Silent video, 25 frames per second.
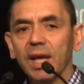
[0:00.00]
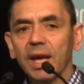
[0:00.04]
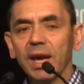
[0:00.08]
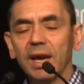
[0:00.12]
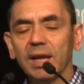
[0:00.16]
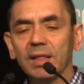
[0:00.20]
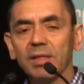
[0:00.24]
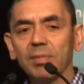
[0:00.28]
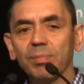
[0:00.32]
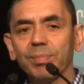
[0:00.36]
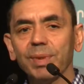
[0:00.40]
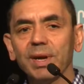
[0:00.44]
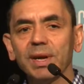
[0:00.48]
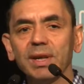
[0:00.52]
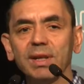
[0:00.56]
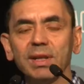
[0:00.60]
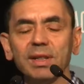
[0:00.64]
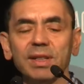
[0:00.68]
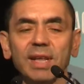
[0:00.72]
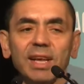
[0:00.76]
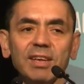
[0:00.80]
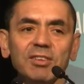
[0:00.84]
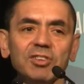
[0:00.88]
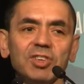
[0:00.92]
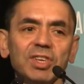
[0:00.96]
And by
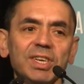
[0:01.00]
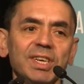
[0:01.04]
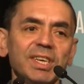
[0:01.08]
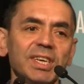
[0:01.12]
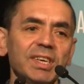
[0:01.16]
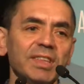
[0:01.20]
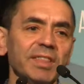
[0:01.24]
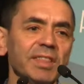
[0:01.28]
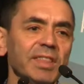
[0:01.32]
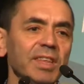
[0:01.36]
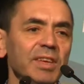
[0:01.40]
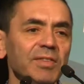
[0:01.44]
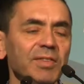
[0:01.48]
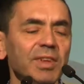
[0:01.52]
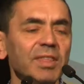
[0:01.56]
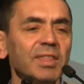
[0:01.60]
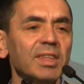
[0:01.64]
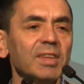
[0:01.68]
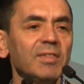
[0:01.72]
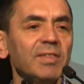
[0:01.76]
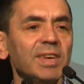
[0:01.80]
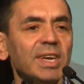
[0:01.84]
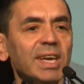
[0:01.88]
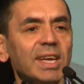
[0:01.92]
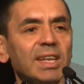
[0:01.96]
next generation
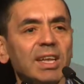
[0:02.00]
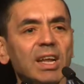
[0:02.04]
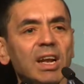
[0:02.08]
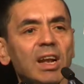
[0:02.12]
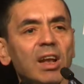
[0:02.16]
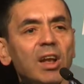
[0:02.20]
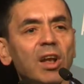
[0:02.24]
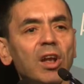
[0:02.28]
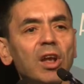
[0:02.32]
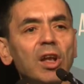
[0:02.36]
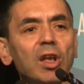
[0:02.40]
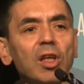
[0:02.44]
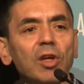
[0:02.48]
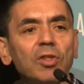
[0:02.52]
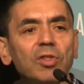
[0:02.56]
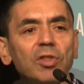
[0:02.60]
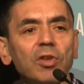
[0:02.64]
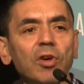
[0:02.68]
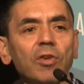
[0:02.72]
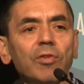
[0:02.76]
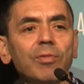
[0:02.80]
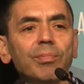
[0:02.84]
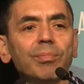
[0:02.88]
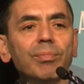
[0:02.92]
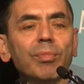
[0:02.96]
sequencing, we get a lot
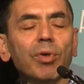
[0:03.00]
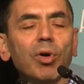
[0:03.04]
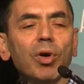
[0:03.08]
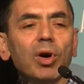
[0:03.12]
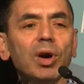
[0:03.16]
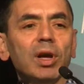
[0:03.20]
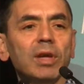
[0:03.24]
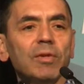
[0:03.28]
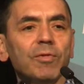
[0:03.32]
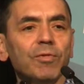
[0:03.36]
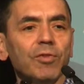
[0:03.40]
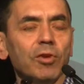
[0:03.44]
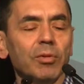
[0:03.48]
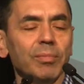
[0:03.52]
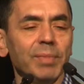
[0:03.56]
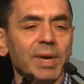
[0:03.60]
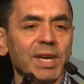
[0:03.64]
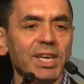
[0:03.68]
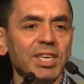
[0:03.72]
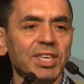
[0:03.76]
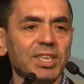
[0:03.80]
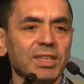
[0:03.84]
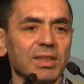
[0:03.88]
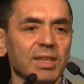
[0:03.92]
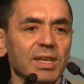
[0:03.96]
of more
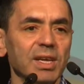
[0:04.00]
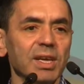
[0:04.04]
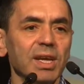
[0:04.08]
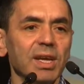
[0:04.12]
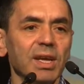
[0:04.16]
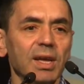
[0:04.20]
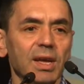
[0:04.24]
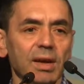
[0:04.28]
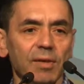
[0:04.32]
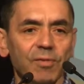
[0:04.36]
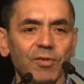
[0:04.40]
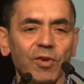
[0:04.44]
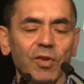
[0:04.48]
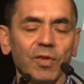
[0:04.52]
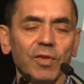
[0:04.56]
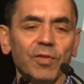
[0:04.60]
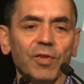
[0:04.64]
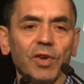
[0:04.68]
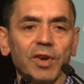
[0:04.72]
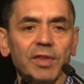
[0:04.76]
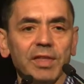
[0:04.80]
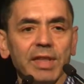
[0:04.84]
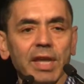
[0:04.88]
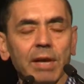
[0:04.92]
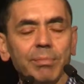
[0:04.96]
information. For
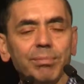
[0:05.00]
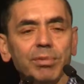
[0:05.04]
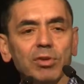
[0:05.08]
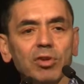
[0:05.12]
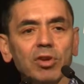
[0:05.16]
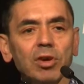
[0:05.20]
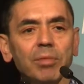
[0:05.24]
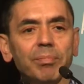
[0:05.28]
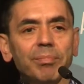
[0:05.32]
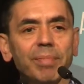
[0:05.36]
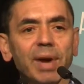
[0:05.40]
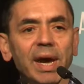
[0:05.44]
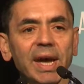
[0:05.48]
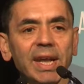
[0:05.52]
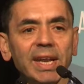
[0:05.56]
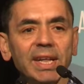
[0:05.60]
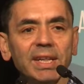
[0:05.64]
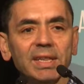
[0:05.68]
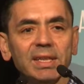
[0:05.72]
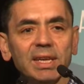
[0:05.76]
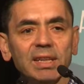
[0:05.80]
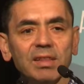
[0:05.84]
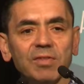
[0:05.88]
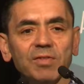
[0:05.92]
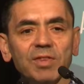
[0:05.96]
example, combining
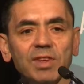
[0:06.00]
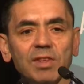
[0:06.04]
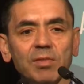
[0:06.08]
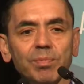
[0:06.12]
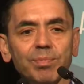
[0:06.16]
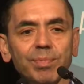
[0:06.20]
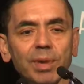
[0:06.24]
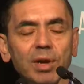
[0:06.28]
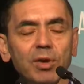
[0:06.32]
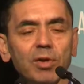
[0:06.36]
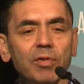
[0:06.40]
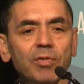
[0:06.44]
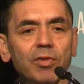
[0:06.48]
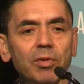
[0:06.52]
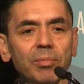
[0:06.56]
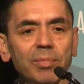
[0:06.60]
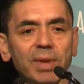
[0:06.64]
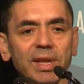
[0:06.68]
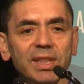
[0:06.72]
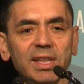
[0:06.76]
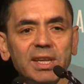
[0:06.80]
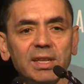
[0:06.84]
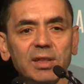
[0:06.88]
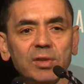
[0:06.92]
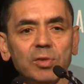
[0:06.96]
that with
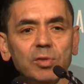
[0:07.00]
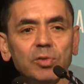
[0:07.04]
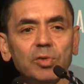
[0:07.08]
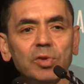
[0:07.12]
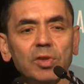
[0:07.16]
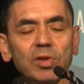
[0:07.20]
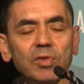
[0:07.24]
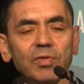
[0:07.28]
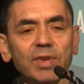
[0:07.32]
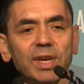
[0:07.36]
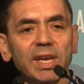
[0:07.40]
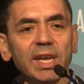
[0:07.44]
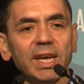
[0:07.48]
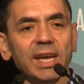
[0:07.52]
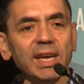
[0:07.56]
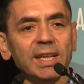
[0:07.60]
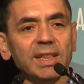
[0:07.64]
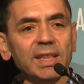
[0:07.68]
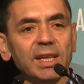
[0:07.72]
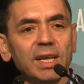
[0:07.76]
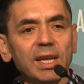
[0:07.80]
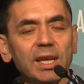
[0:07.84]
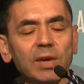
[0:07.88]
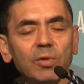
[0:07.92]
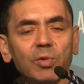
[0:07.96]
bioinformatic tools, we can
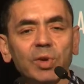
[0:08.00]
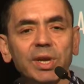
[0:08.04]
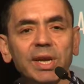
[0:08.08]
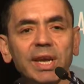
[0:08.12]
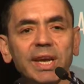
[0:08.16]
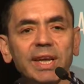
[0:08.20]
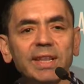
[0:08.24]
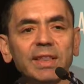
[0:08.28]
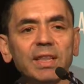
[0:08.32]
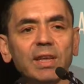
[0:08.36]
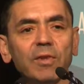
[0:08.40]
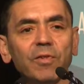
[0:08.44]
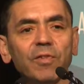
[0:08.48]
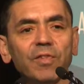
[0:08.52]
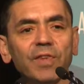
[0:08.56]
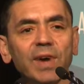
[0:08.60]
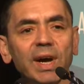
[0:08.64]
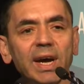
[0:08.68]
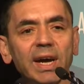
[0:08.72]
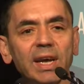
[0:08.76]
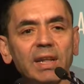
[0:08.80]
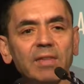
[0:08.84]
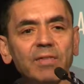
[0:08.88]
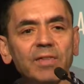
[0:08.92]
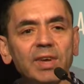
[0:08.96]

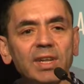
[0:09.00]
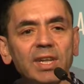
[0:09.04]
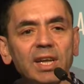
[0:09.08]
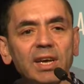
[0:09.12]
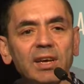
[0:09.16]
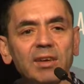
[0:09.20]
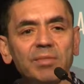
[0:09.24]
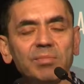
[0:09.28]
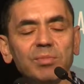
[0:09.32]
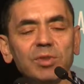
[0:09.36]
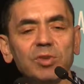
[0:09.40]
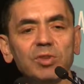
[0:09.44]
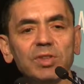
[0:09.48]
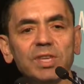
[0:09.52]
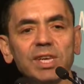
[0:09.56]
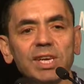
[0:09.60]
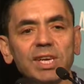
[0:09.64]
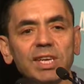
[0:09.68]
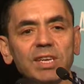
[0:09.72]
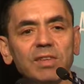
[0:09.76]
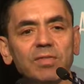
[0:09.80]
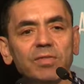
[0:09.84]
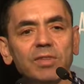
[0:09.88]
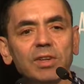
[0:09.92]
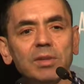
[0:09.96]
define whether
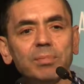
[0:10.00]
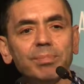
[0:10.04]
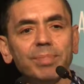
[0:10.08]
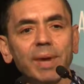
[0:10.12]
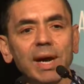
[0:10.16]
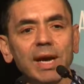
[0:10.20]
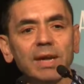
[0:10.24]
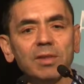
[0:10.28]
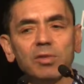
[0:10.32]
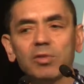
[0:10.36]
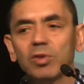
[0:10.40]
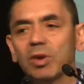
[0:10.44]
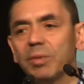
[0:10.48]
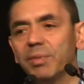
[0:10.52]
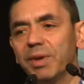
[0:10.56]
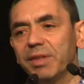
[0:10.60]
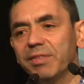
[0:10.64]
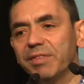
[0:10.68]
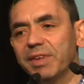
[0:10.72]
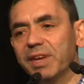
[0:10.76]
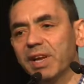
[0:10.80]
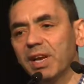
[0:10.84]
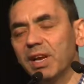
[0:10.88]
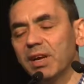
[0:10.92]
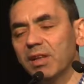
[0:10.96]
mutation will bind to
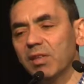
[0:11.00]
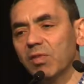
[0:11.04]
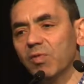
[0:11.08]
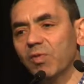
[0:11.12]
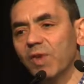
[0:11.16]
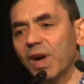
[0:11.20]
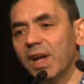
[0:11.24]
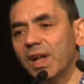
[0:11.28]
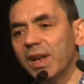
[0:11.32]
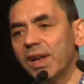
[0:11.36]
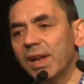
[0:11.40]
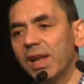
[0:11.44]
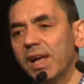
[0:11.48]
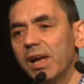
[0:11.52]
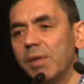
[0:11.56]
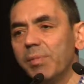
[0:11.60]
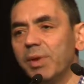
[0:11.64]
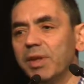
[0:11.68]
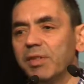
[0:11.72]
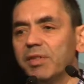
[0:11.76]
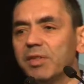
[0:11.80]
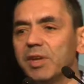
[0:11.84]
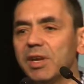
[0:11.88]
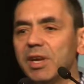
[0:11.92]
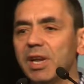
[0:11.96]
MHC class 1,
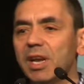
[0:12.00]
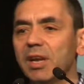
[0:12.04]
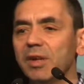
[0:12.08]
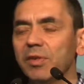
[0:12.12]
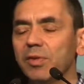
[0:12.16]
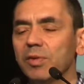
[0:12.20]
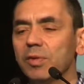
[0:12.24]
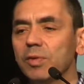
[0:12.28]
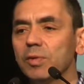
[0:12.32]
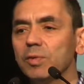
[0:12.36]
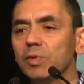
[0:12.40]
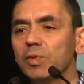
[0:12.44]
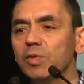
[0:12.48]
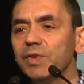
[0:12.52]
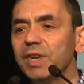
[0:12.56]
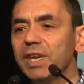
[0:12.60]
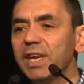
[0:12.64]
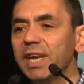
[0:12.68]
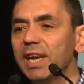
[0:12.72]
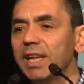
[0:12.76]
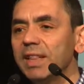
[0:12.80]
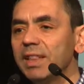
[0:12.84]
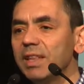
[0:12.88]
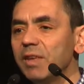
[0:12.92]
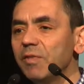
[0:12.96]
MHC class 2. We
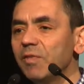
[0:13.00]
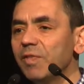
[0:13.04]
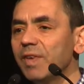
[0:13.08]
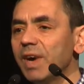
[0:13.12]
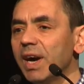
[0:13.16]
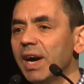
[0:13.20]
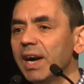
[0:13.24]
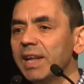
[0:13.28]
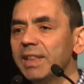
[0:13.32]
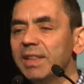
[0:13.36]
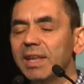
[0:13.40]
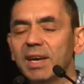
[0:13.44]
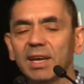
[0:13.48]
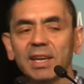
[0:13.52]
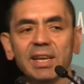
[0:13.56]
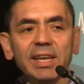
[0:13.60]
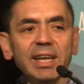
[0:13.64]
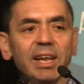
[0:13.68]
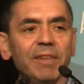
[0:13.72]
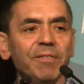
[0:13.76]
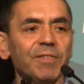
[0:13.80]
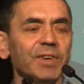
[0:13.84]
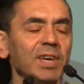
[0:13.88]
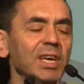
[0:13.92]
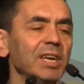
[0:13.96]
can define the
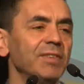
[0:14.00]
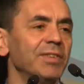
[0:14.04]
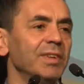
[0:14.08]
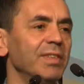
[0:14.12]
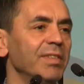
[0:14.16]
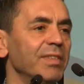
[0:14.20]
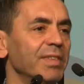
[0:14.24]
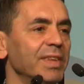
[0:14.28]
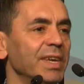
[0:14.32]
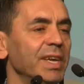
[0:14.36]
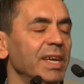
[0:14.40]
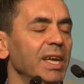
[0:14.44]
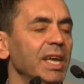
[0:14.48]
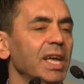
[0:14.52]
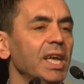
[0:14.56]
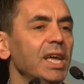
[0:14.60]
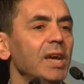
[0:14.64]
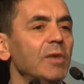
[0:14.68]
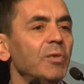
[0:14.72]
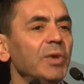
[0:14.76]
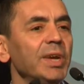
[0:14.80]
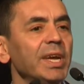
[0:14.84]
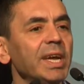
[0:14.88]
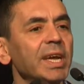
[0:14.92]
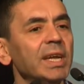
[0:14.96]
allele frequency.
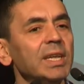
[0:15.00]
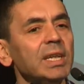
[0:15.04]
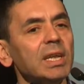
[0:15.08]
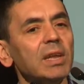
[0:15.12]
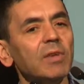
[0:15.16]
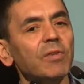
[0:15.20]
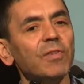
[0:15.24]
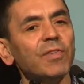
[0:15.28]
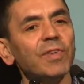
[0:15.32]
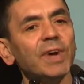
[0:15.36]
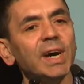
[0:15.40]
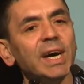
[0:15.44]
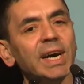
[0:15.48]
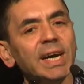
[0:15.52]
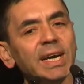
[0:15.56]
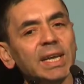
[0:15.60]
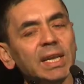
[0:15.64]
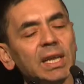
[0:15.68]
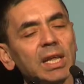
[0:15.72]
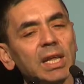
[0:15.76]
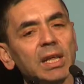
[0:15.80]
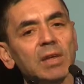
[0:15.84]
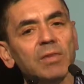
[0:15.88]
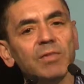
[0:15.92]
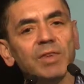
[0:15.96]
We can define
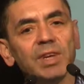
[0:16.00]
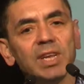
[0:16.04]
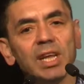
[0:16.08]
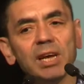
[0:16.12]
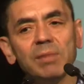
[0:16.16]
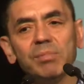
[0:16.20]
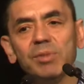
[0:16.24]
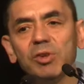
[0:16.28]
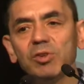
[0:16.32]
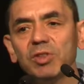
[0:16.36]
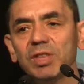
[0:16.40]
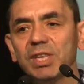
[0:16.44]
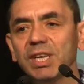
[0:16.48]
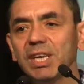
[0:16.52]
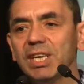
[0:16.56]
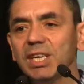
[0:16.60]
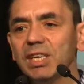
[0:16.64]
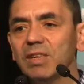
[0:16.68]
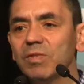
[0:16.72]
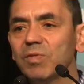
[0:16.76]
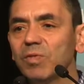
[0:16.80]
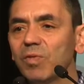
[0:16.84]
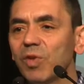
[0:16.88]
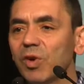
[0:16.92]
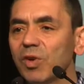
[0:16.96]
whether a
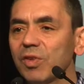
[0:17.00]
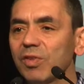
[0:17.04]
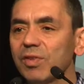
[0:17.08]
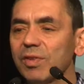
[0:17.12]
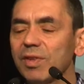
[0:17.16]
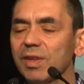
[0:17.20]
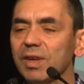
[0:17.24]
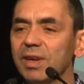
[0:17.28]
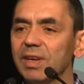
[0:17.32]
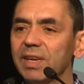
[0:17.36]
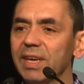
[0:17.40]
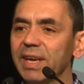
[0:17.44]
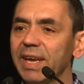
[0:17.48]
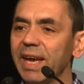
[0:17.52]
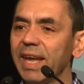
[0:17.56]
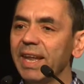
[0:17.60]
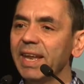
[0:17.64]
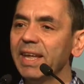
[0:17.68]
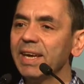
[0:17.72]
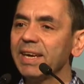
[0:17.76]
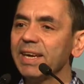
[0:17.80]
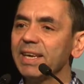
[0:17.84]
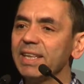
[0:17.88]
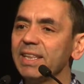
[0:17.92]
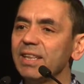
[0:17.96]
mutation was
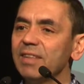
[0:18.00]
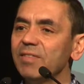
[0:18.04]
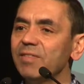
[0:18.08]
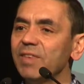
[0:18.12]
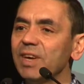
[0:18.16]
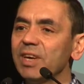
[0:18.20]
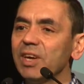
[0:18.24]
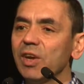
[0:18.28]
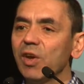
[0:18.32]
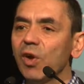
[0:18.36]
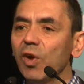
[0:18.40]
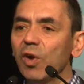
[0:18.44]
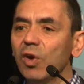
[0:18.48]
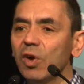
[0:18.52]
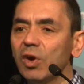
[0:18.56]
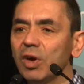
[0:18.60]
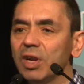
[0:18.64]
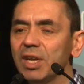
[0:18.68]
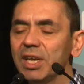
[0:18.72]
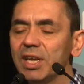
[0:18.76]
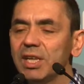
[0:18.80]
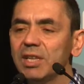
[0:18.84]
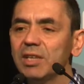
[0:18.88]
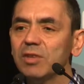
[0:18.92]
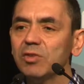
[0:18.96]
generated very
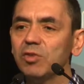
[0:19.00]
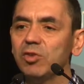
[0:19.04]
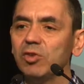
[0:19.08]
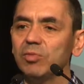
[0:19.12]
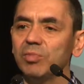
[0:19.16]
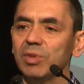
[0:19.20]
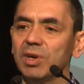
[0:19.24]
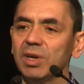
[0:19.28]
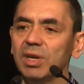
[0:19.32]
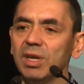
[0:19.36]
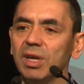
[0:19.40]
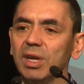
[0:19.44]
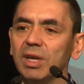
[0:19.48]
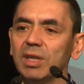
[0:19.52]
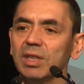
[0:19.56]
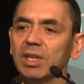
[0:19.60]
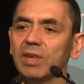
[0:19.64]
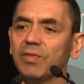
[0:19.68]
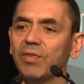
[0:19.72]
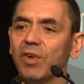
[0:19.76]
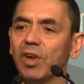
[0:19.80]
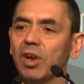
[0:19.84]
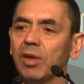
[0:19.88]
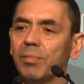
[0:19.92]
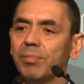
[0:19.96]
early in the tumor
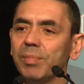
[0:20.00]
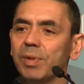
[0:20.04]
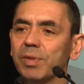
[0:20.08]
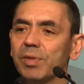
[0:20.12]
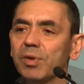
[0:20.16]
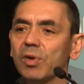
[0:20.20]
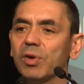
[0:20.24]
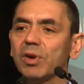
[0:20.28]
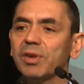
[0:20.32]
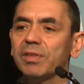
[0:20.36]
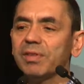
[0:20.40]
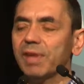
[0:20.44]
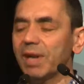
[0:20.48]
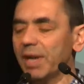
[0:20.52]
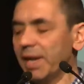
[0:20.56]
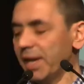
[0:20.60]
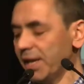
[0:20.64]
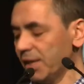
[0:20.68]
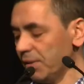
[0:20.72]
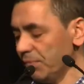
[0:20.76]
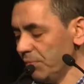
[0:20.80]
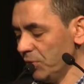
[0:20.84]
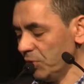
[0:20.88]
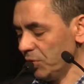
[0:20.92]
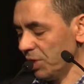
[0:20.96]
development or is a
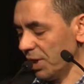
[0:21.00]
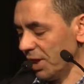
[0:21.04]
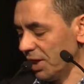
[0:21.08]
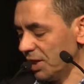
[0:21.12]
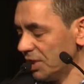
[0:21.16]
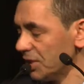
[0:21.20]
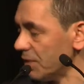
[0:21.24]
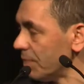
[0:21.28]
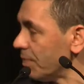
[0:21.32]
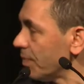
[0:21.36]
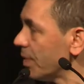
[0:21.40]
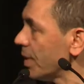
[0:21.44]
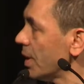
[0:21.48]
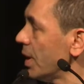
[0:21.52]
late mutation.